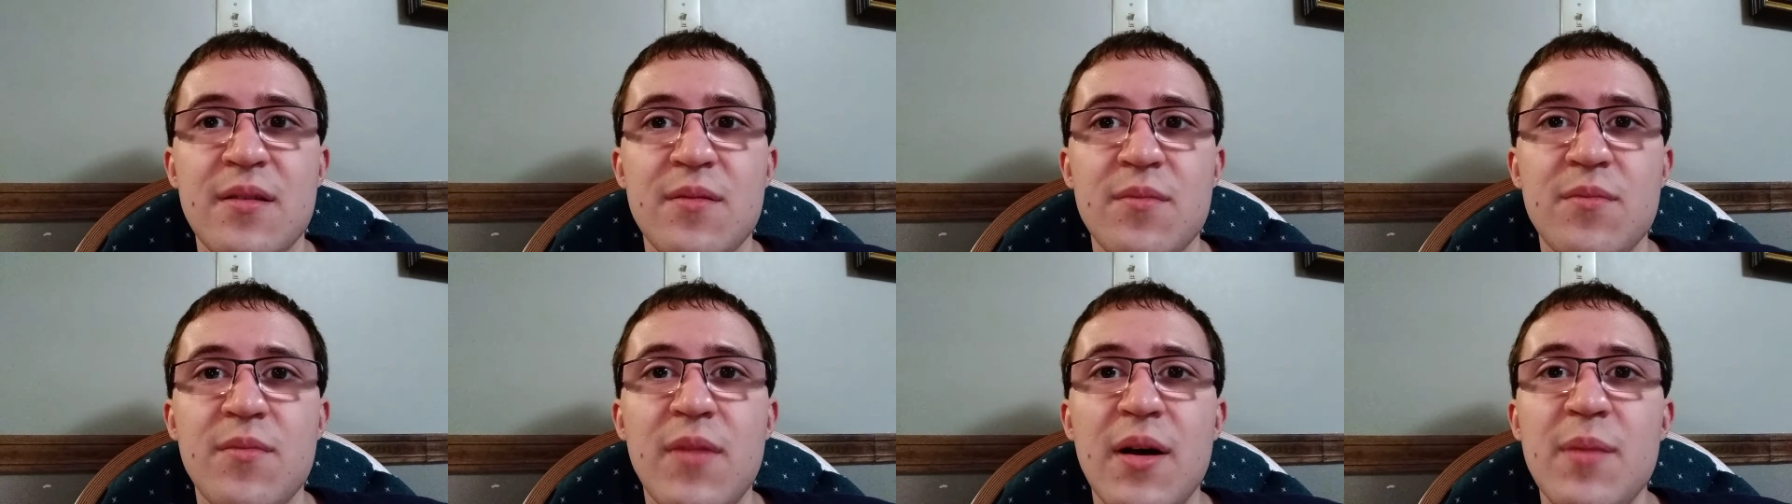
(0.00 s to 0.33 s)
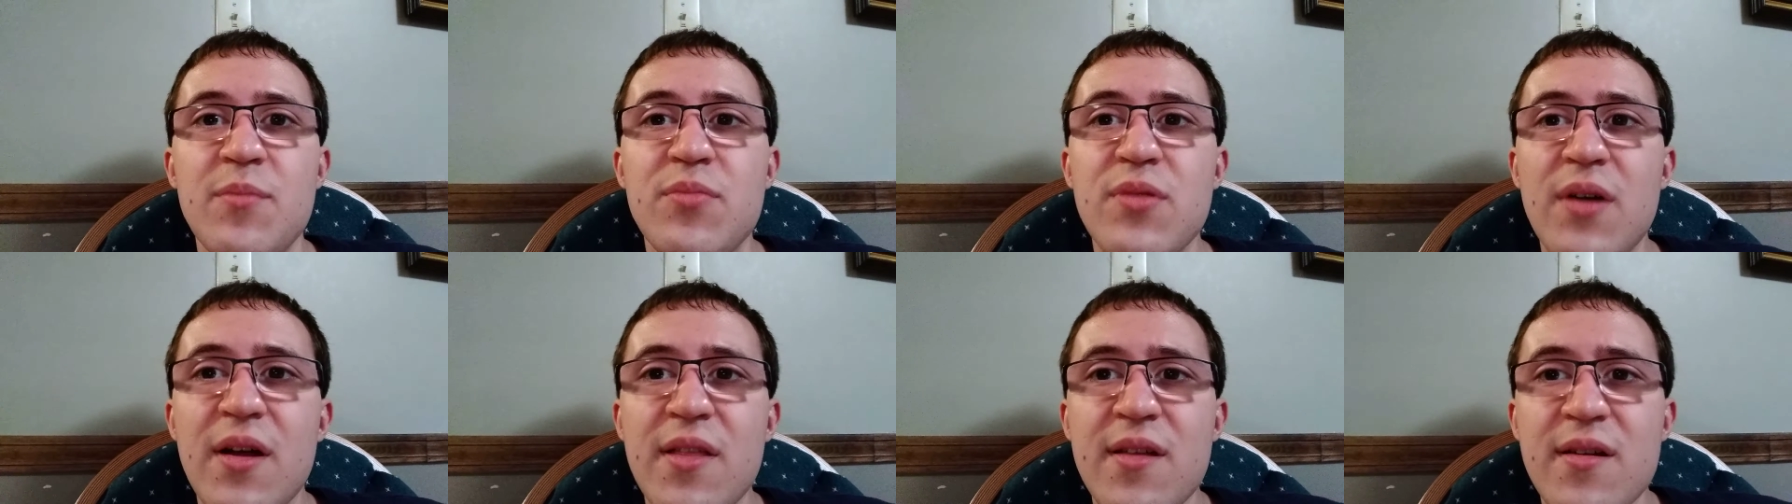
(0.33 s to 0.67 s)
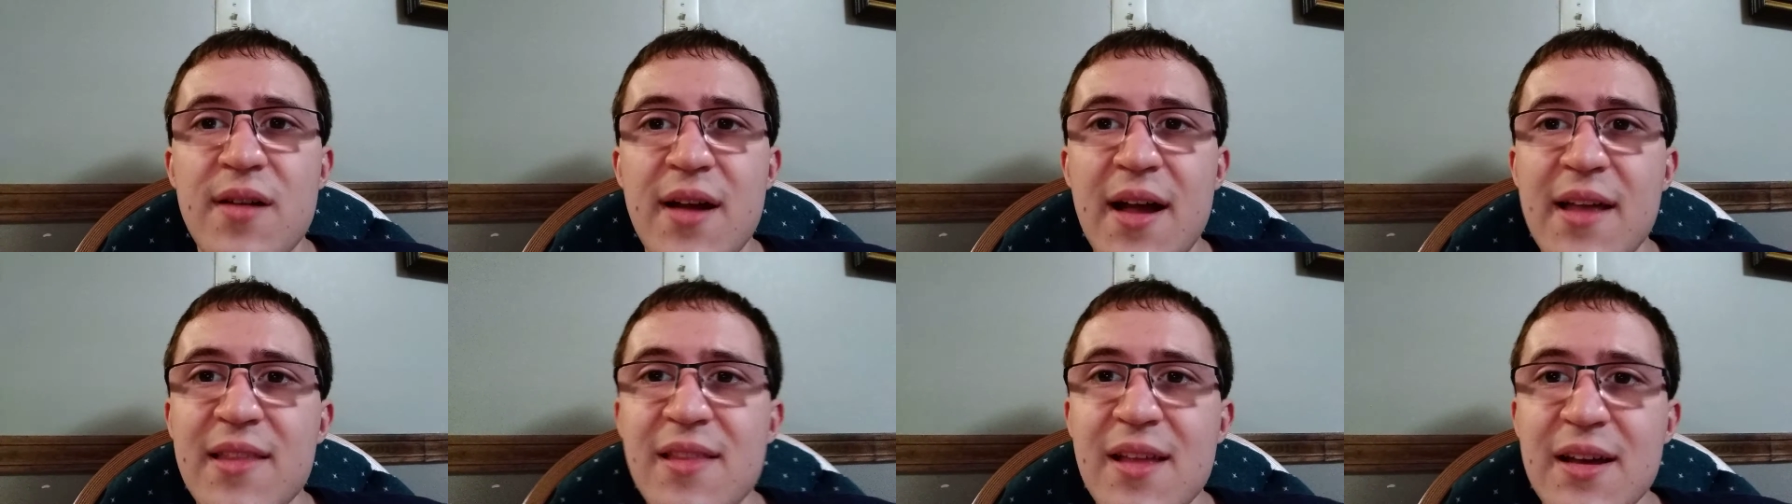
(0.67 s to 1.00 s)
my brother
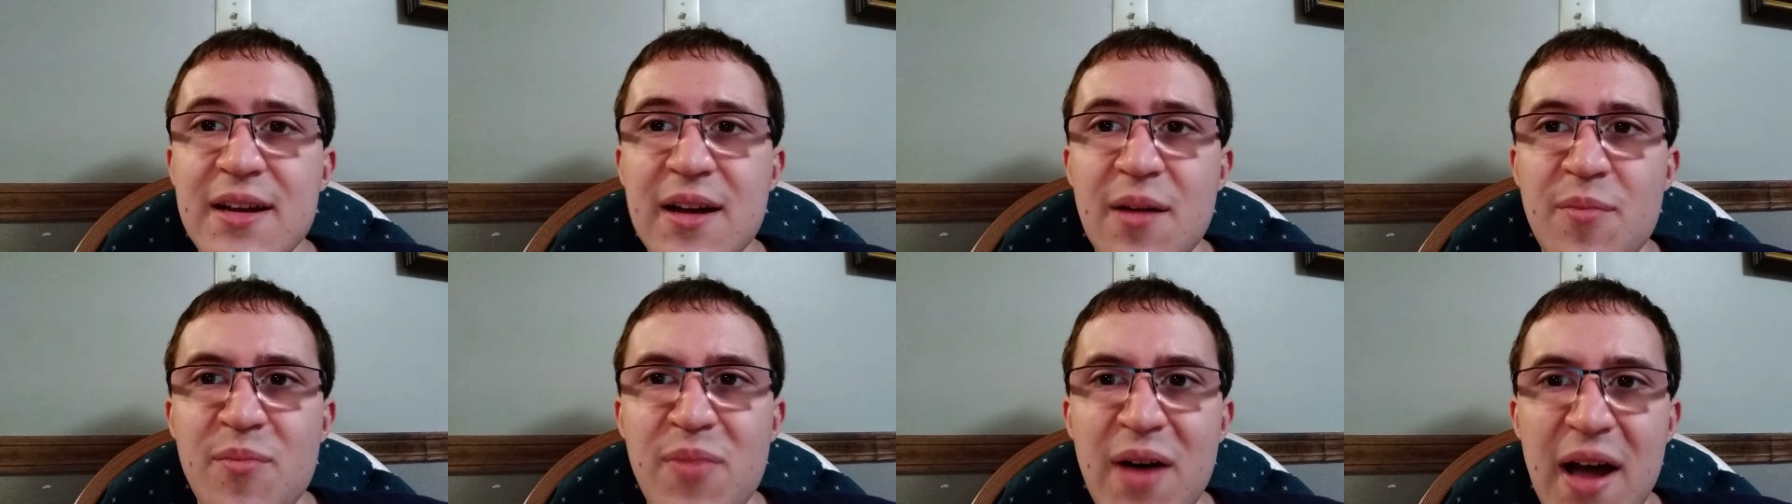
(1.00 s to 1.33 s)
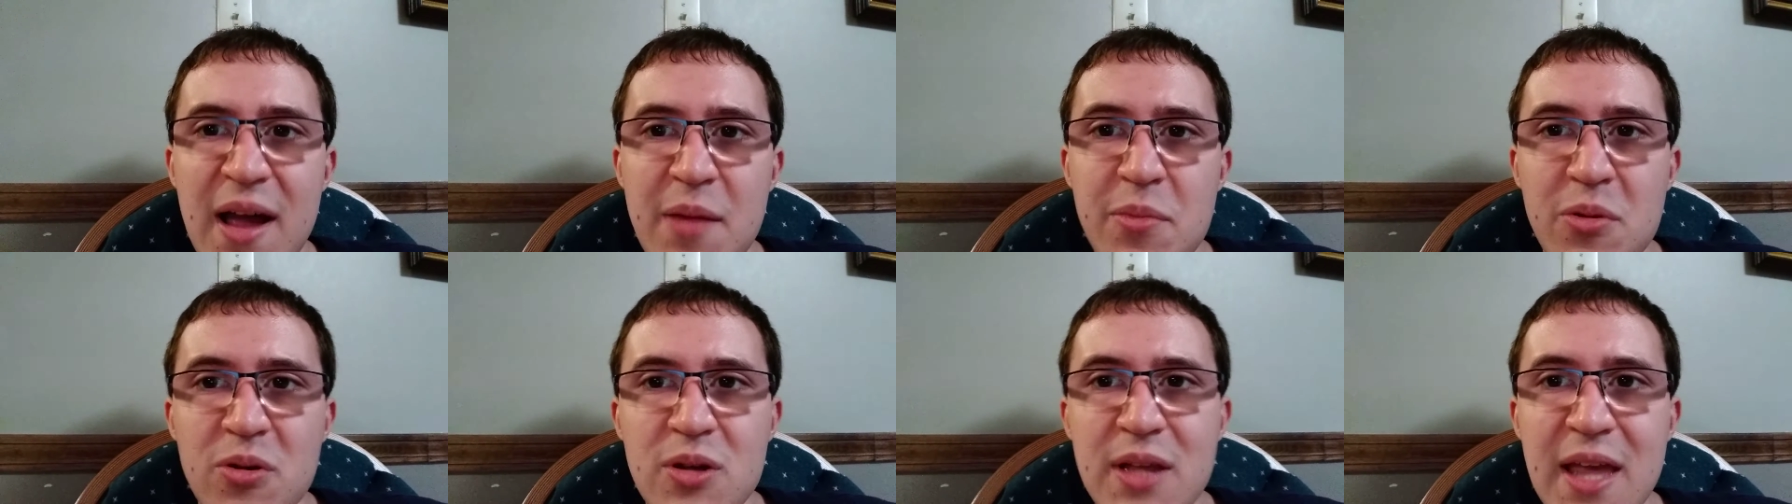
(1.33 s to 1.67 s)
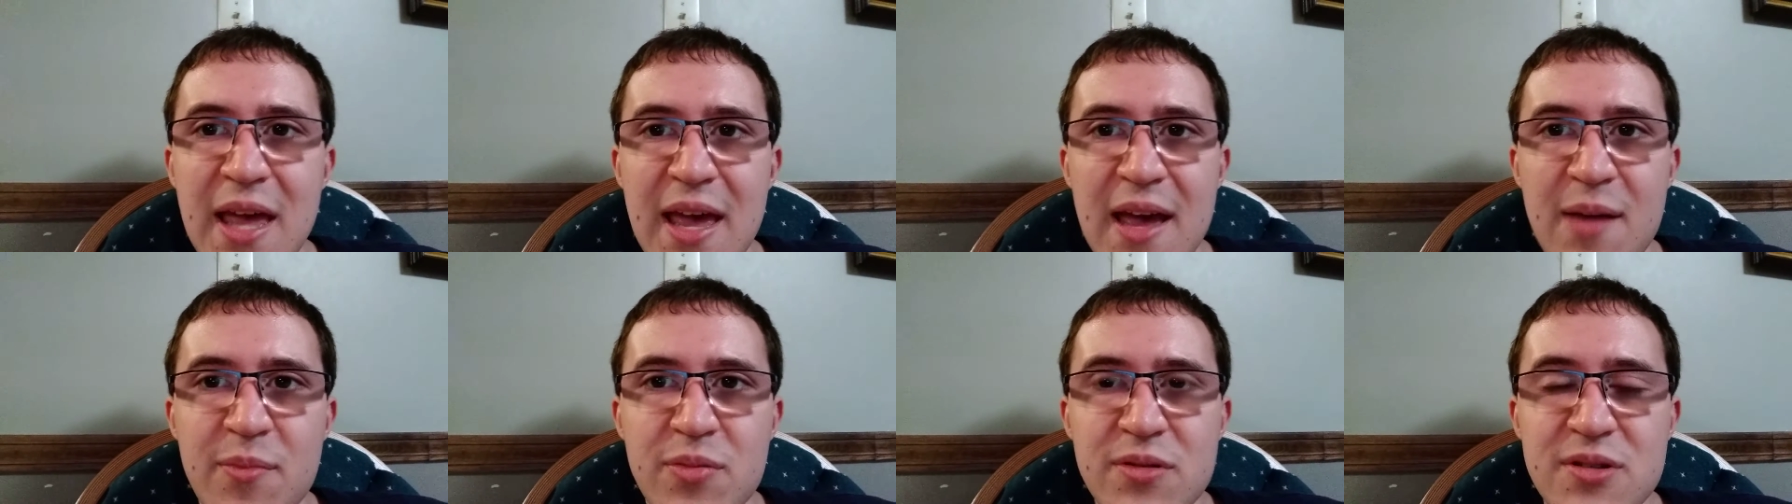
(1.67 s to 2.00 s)
had like a Bible
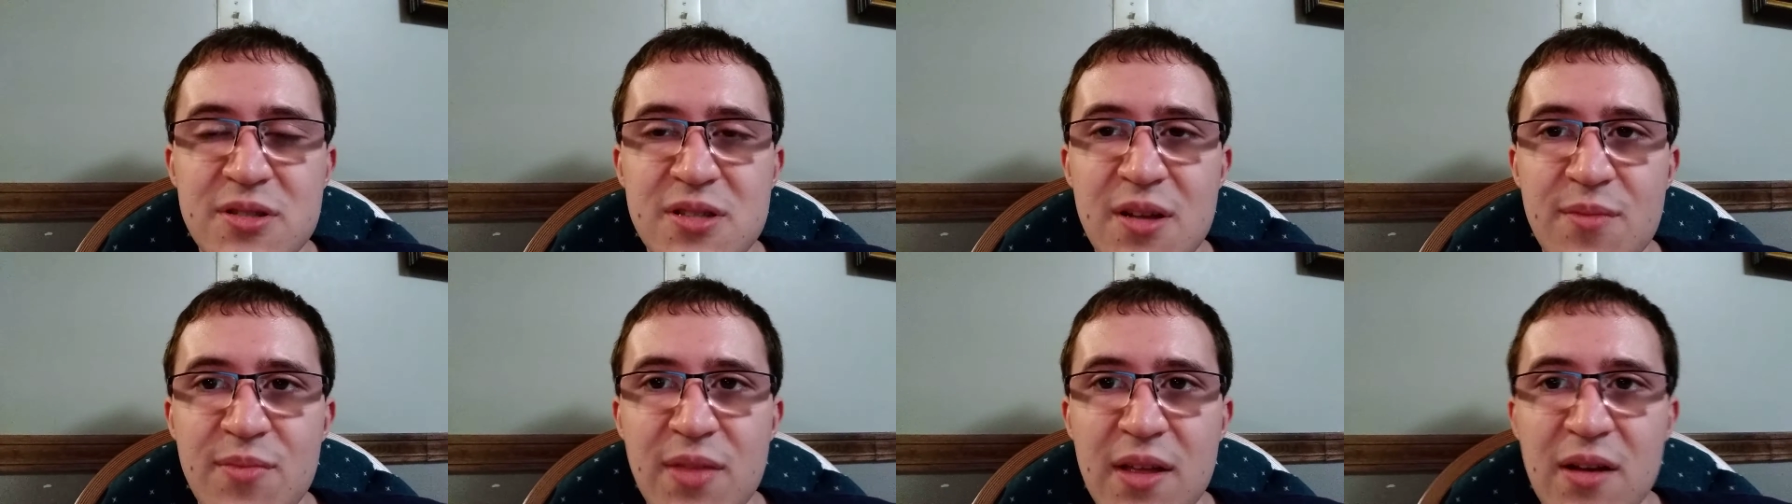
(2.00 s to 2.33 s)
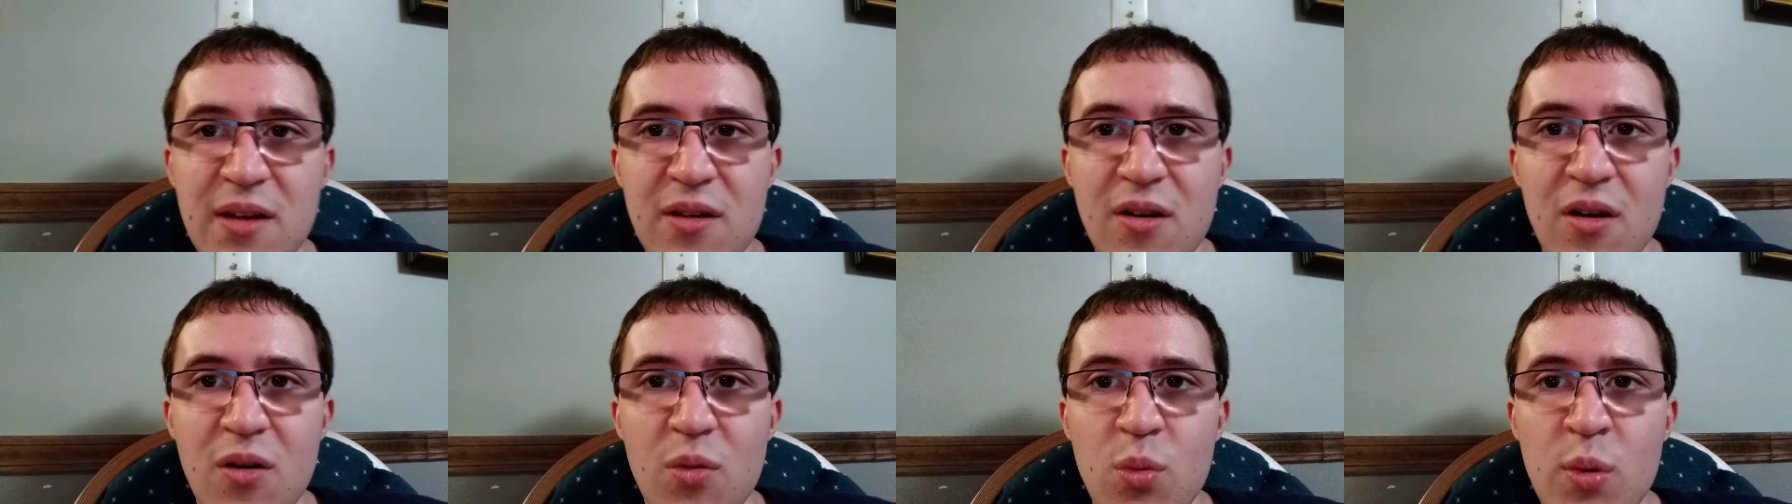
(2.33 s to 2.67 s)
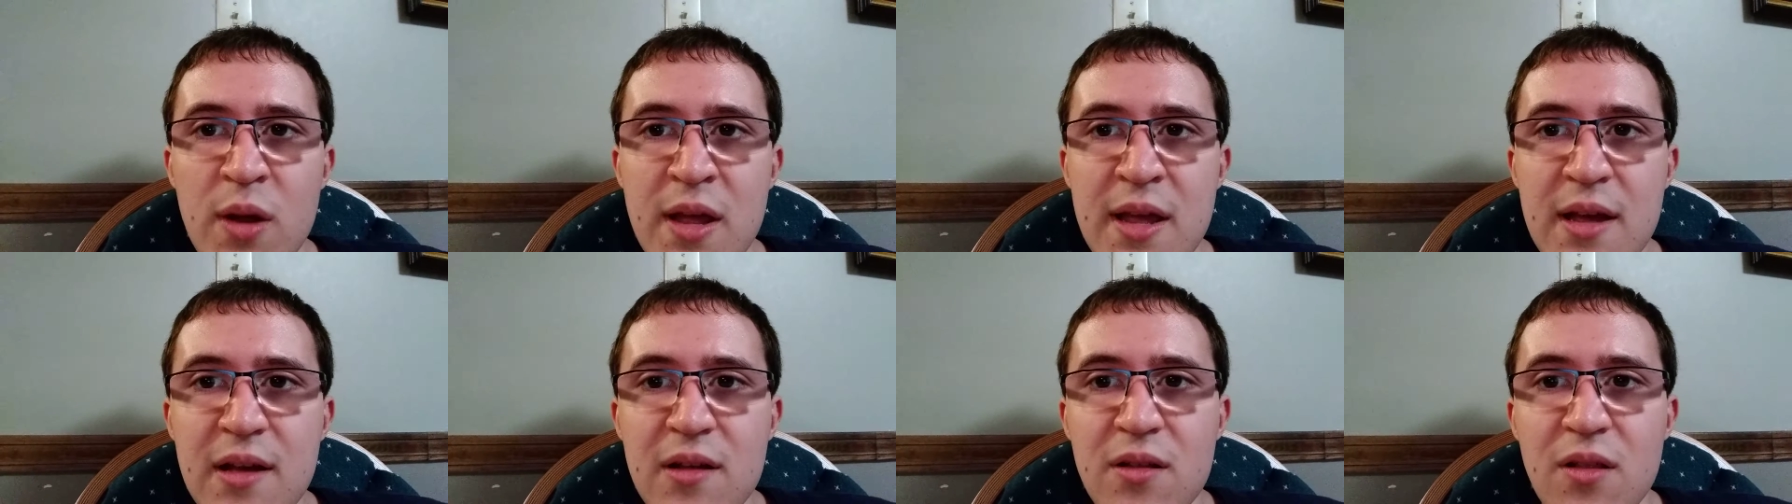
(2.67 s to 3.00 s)
camp or something all
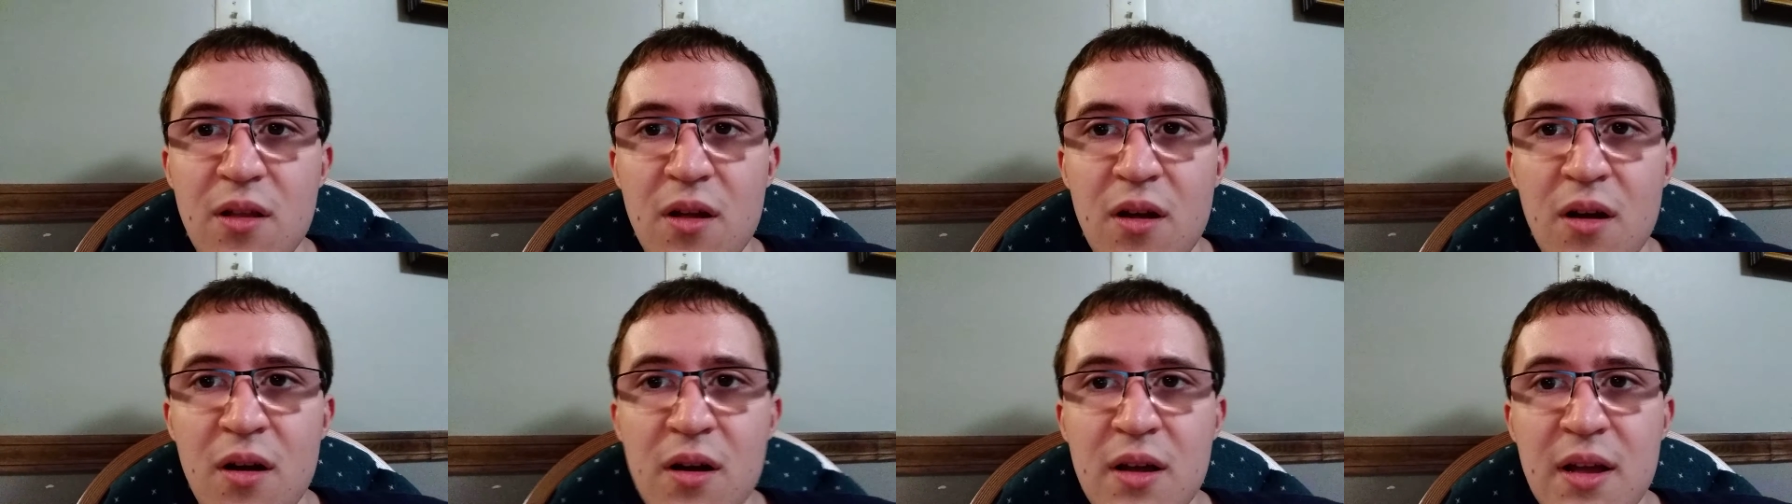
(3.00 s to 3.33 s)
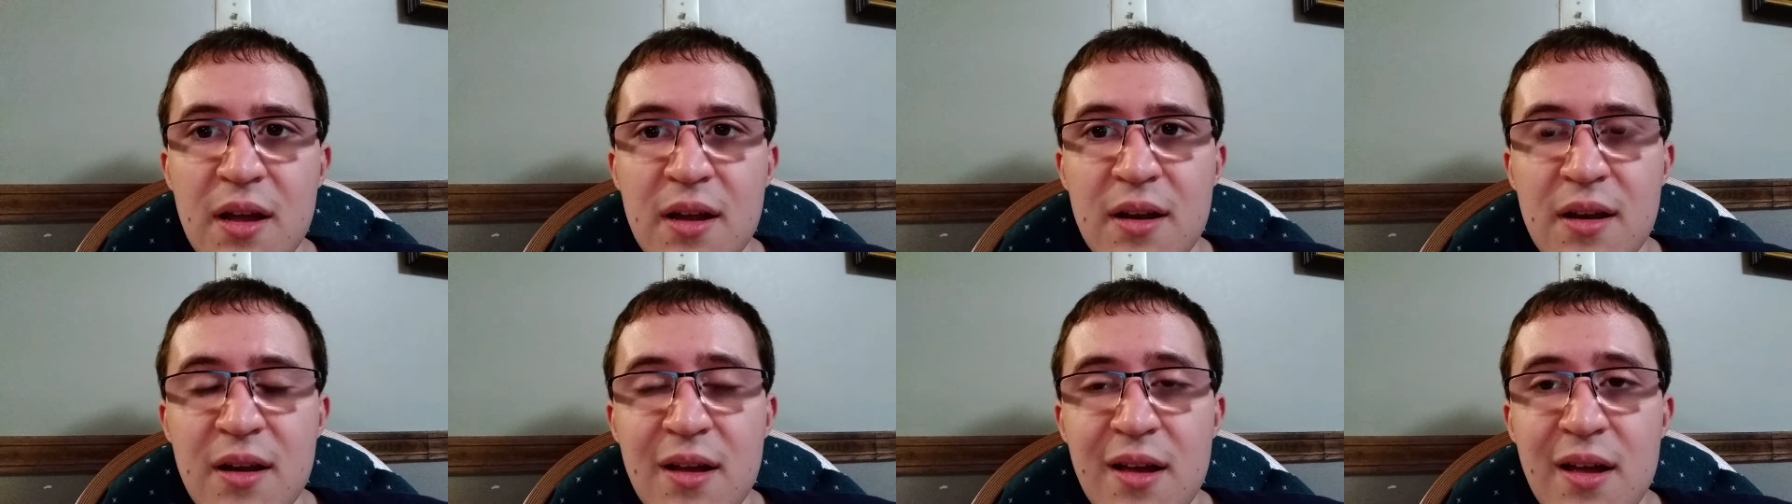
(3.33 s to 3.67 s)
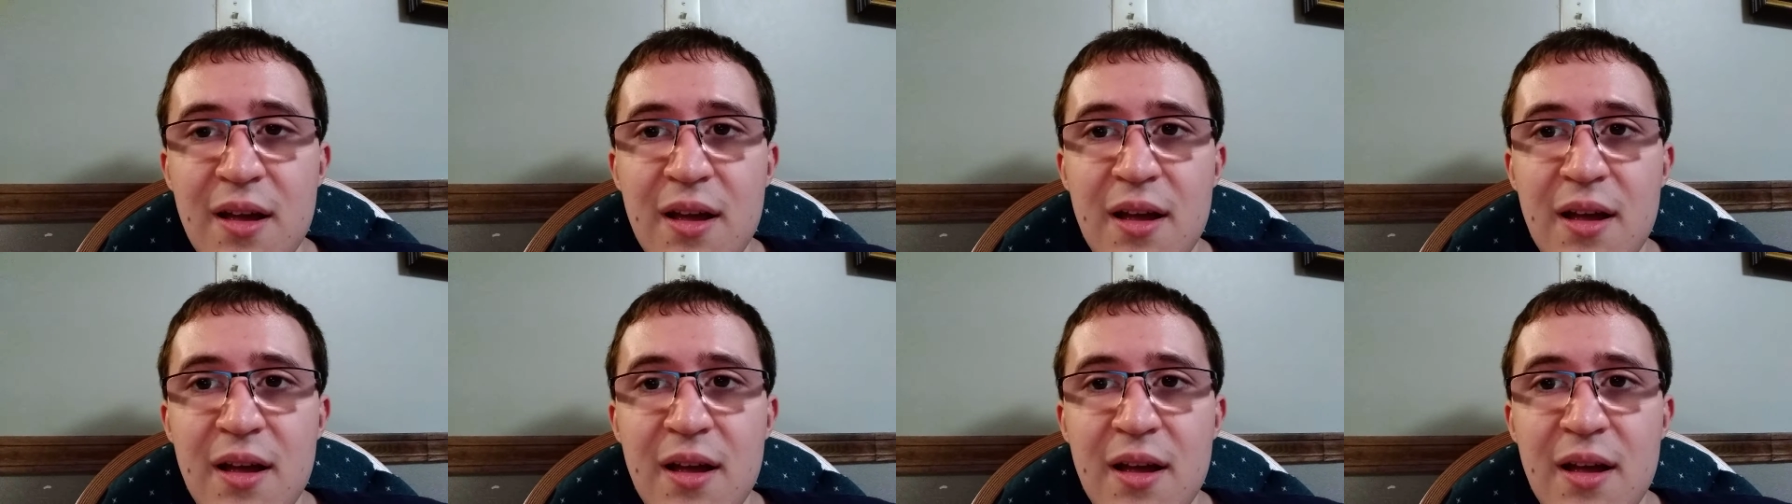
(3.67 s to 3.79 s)
week long, and